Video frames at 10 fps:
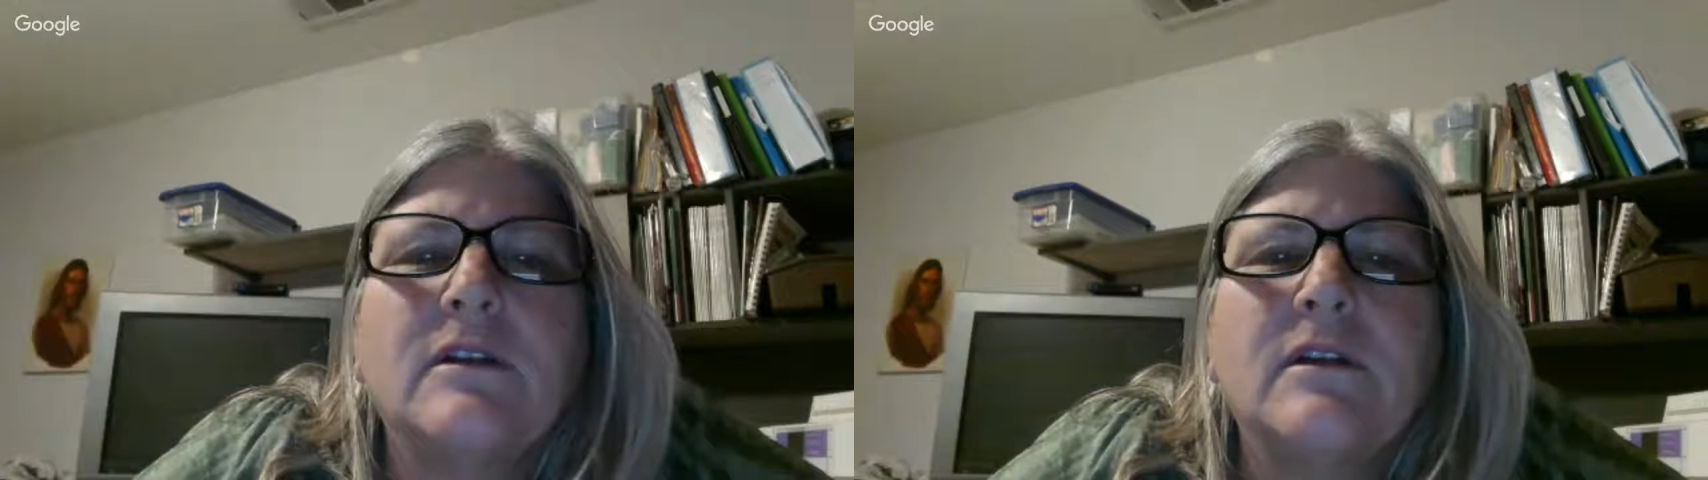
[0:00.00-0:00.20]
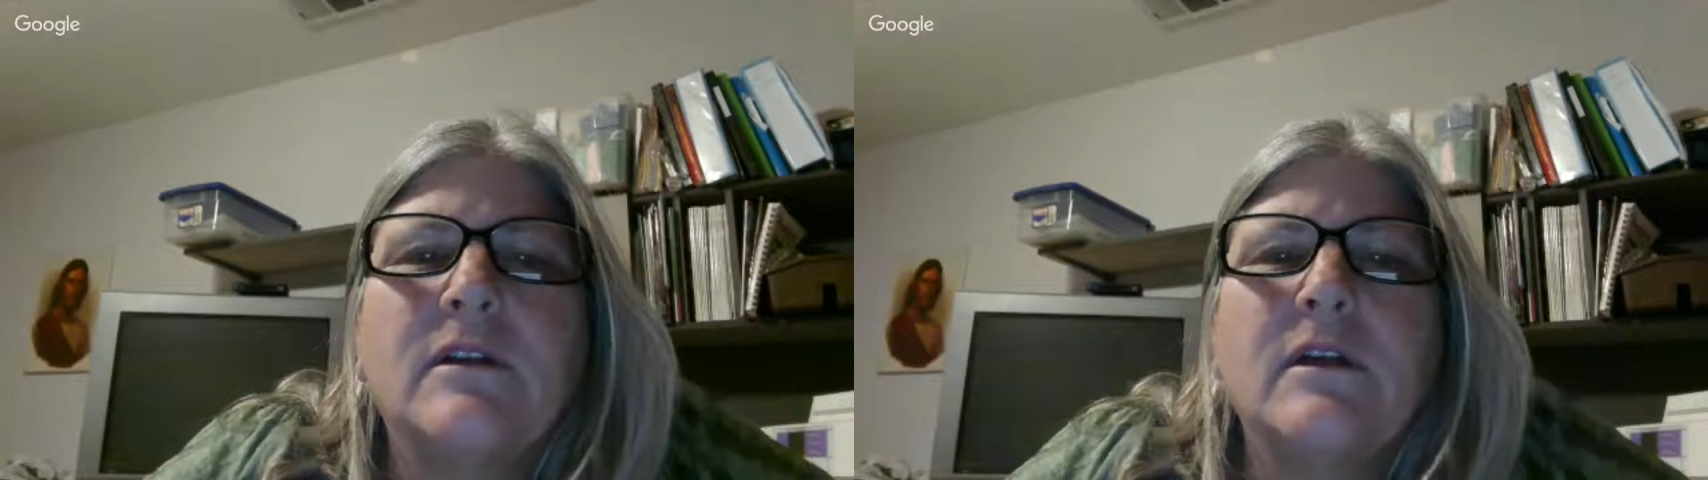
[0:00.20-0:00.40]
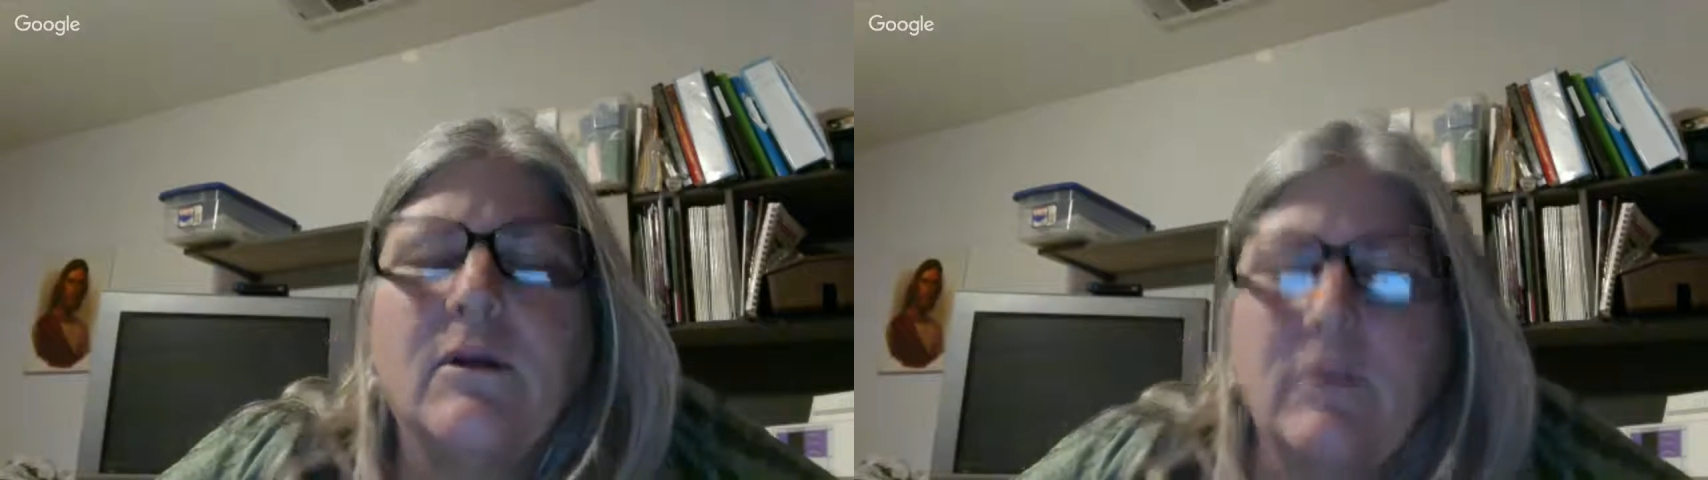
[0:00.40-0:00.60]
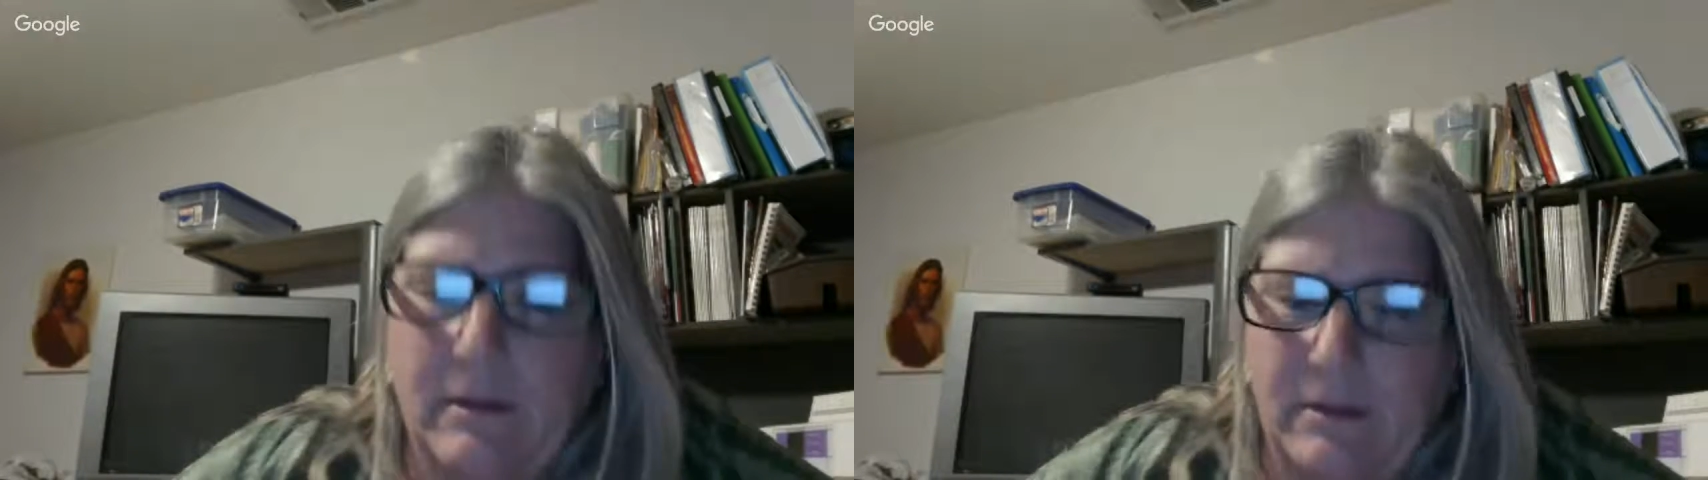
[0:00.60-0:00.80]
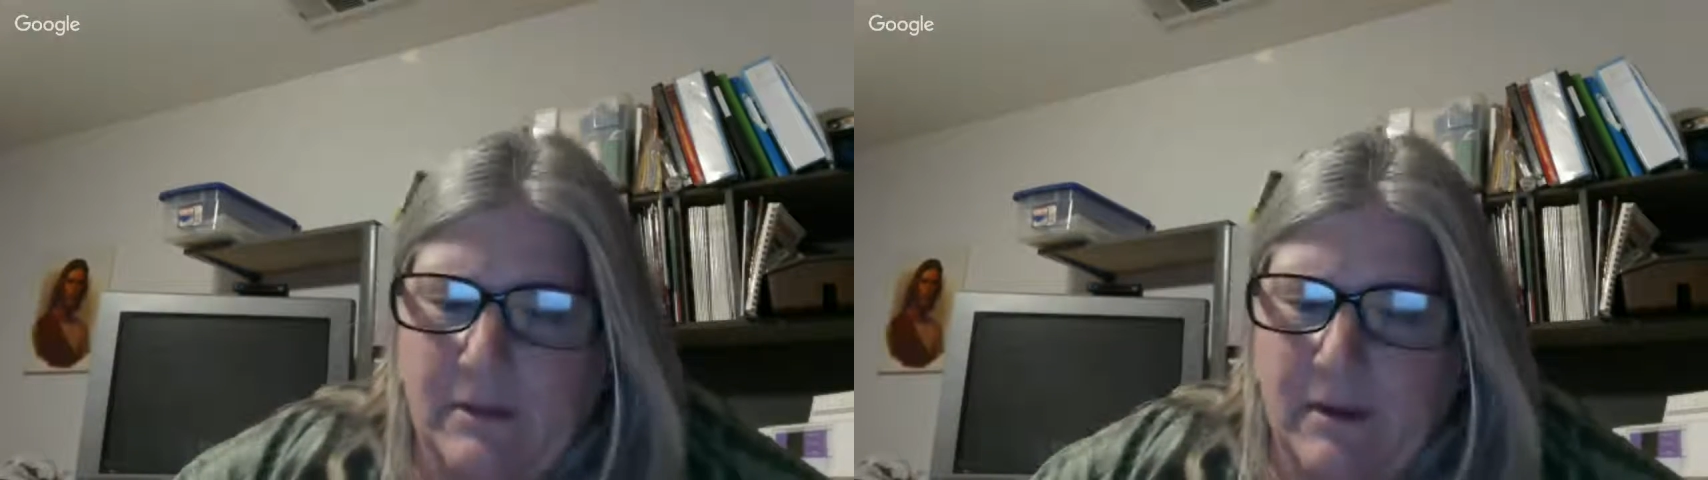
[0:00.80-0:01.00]
Oh, wait,
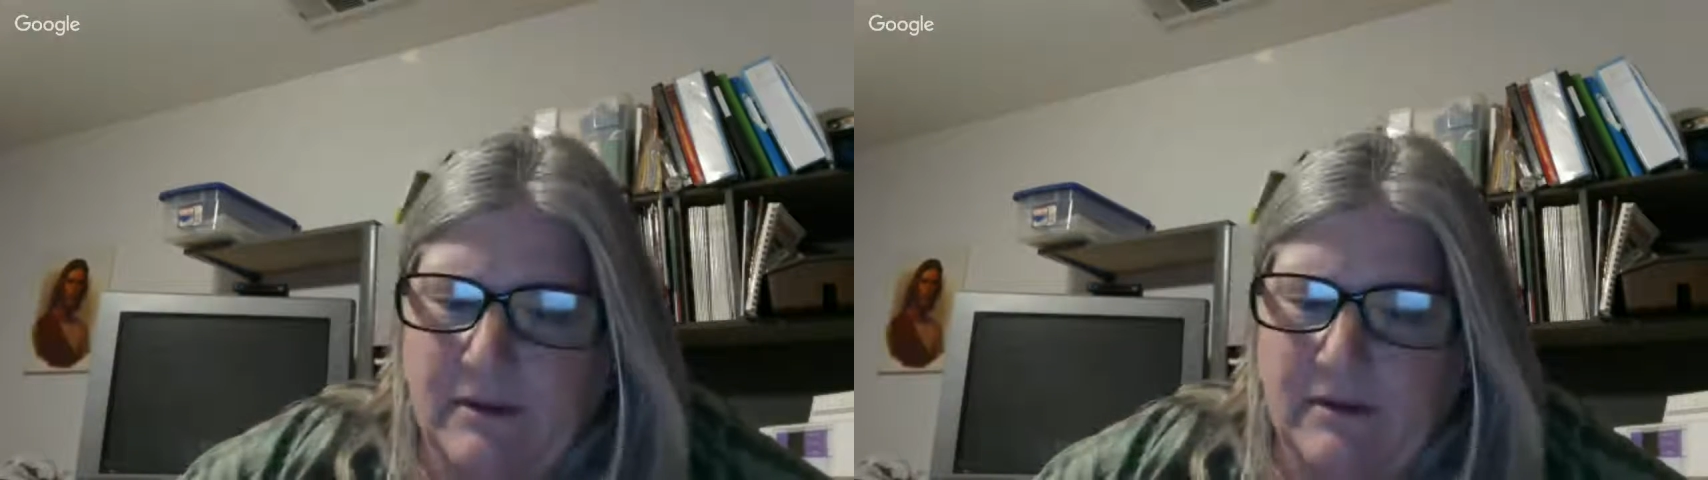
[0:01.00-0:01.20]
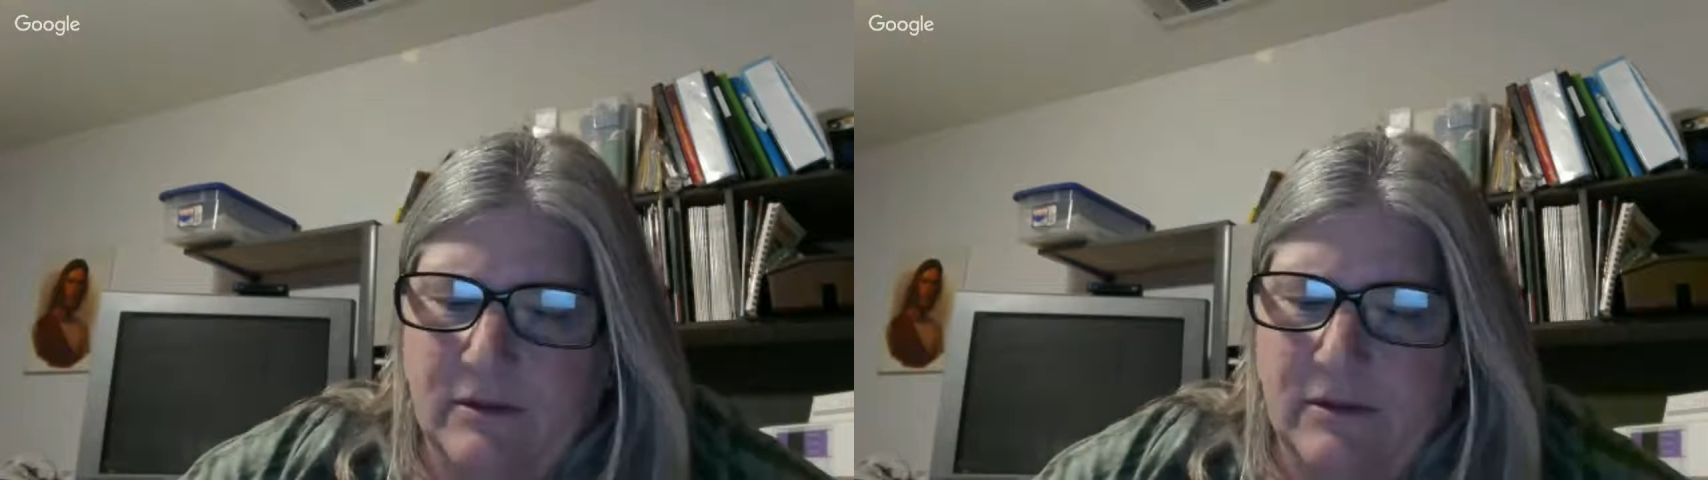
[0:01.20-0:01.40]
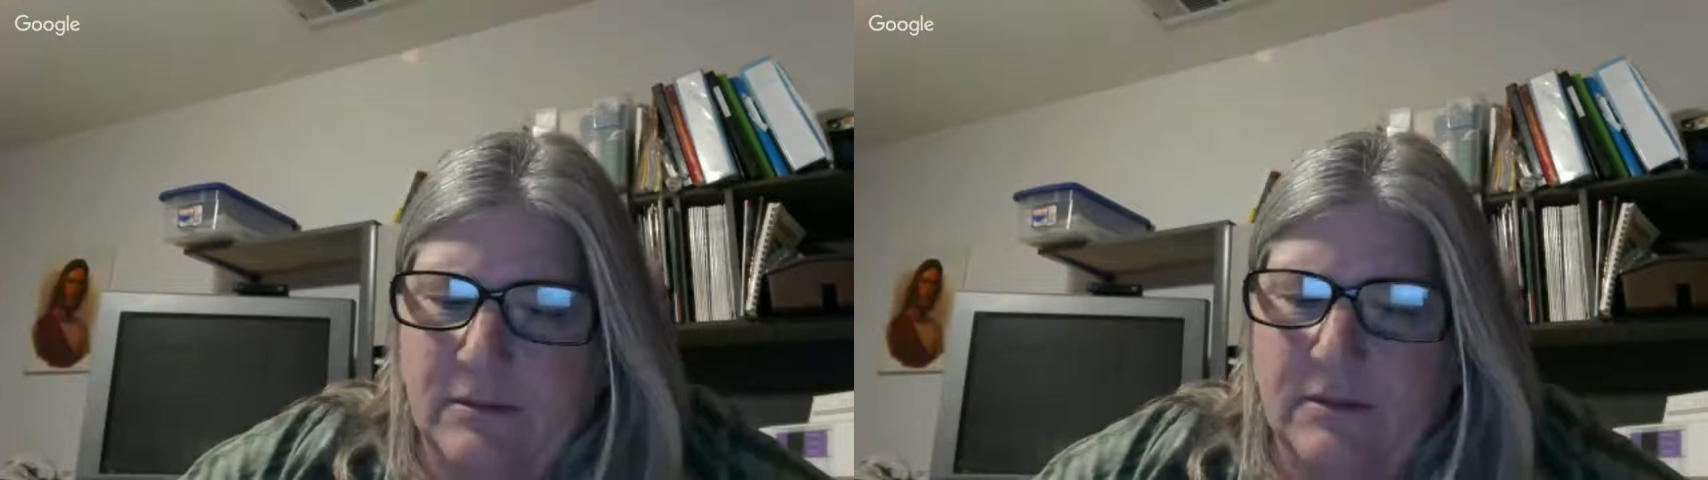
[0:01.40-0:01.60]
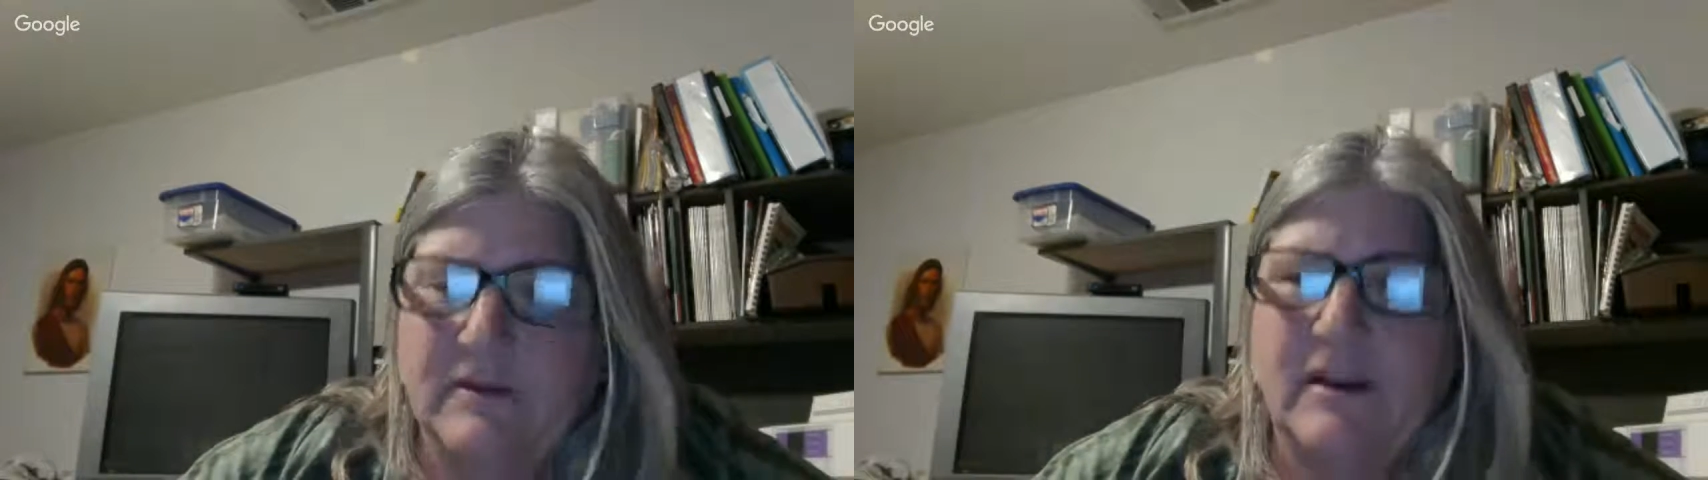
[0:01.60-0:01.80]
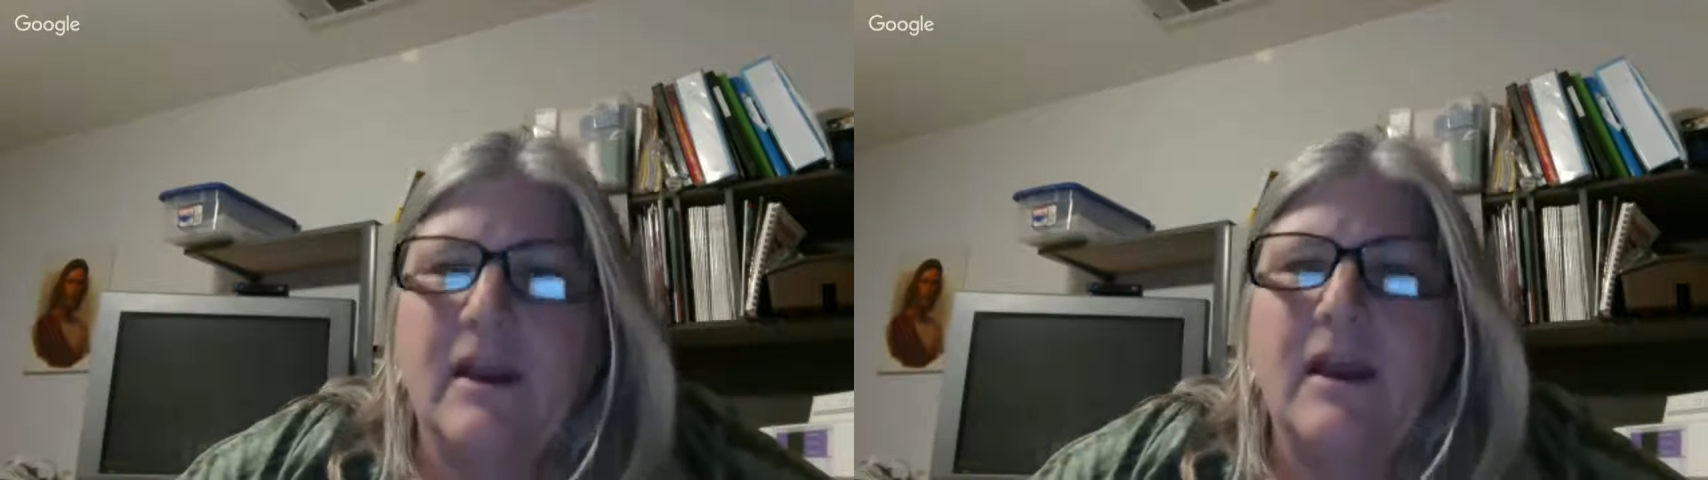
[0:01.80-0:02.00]
maybe I screwed up the